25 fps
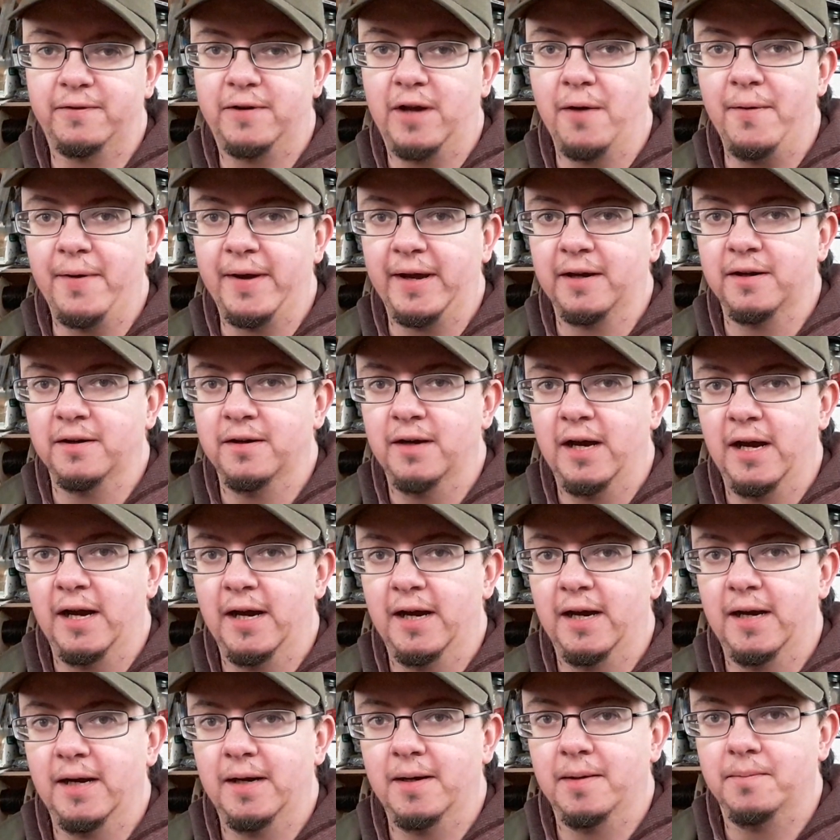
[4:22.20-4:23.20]
going,
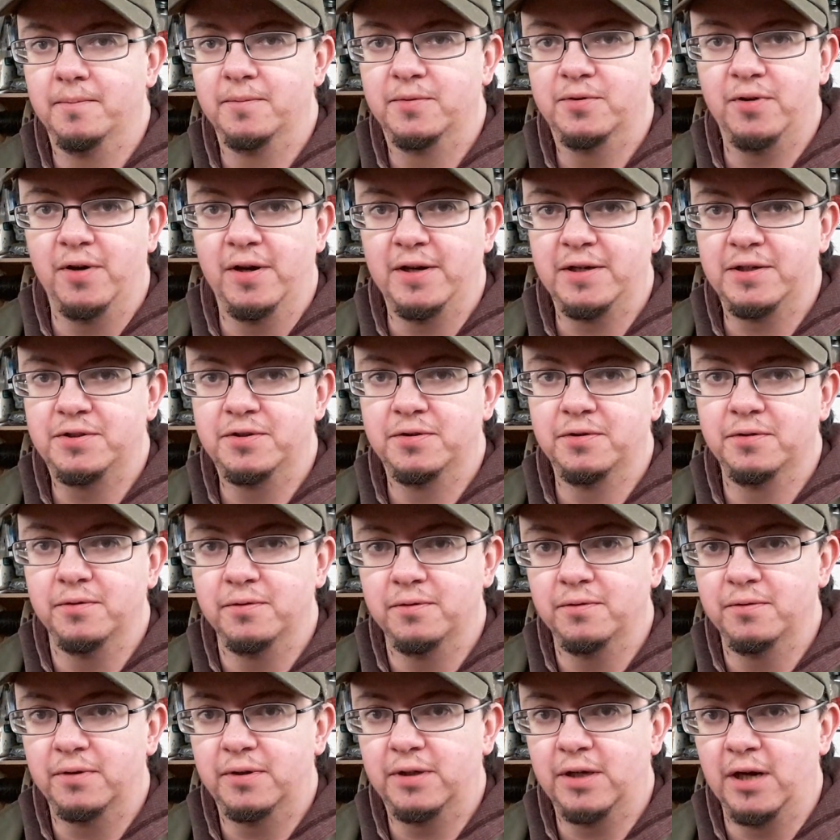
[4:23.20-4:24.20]
um, trying
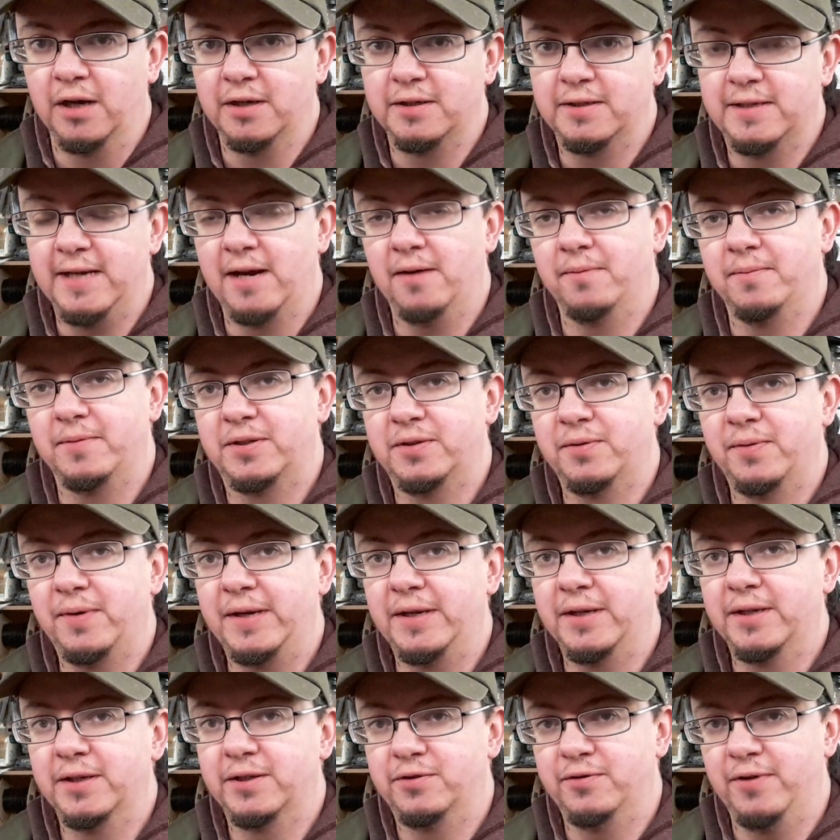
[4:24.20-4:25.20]
to cut down
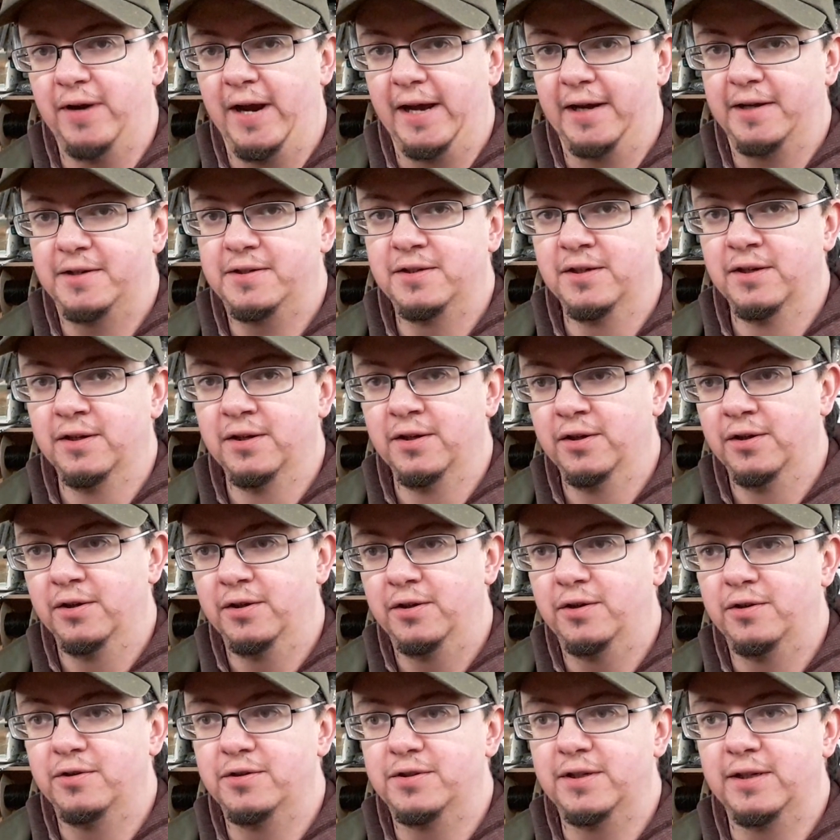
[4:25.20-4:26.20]
between the tracks
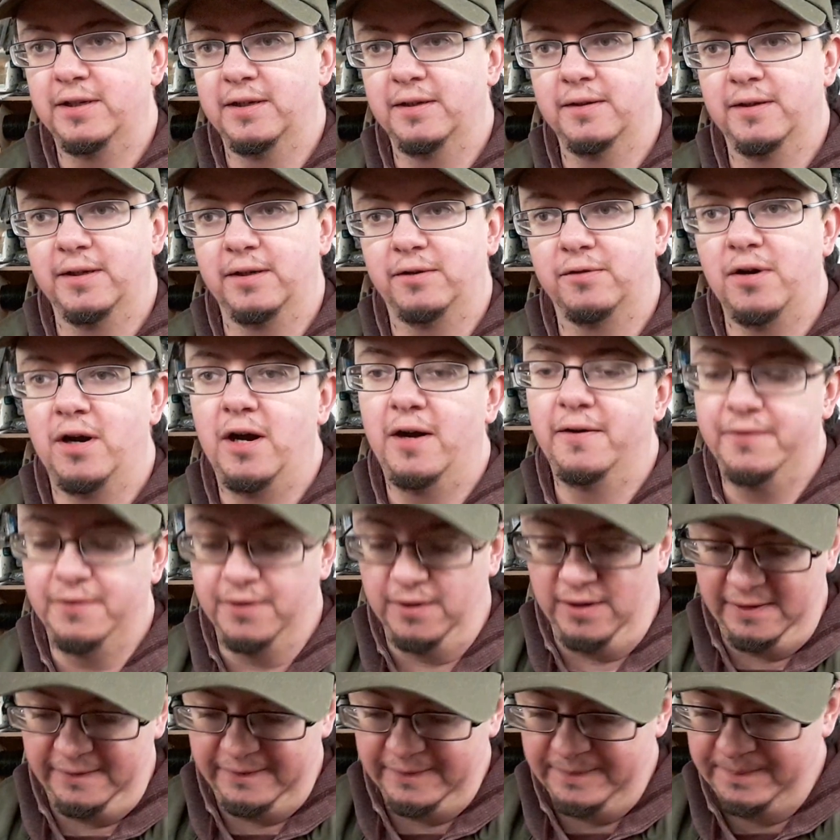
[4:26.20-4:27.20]
using the craft
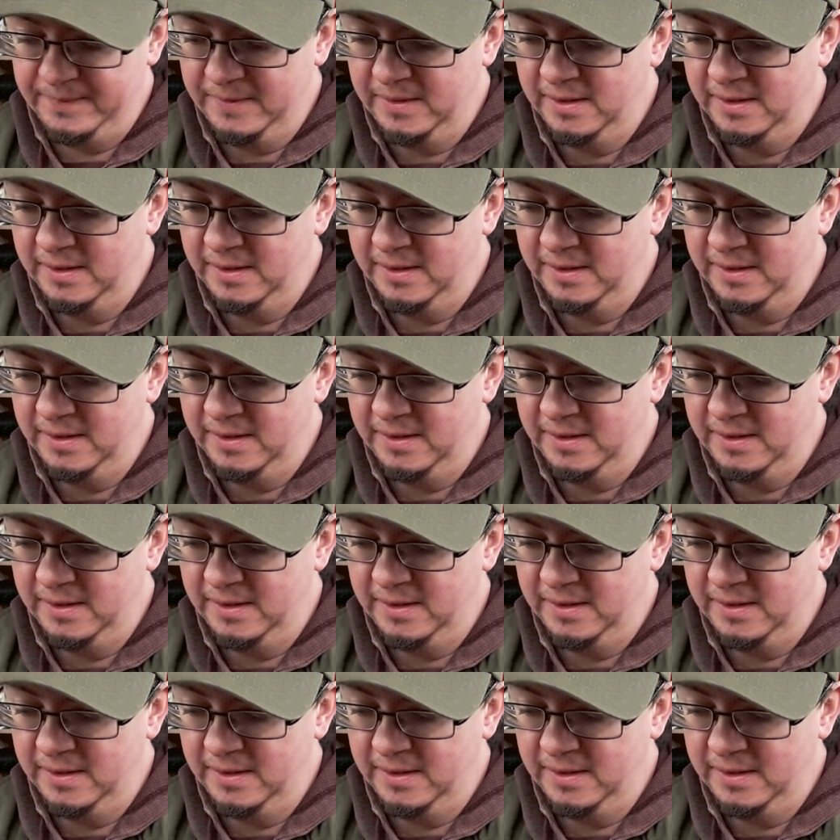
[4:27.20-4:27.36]
knife.